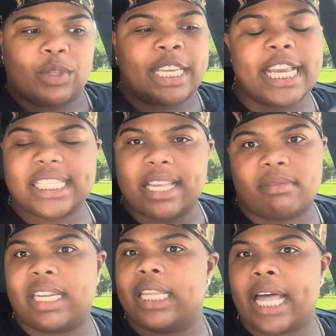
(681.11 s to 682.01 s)
get
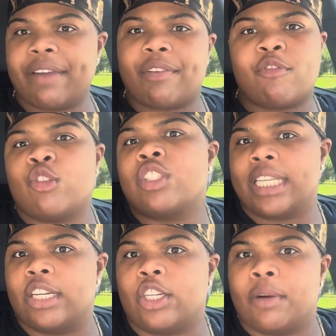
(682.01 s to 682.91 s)
something in life if you're
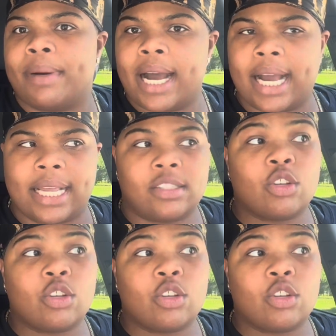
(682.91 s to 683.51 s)
sitting on your behind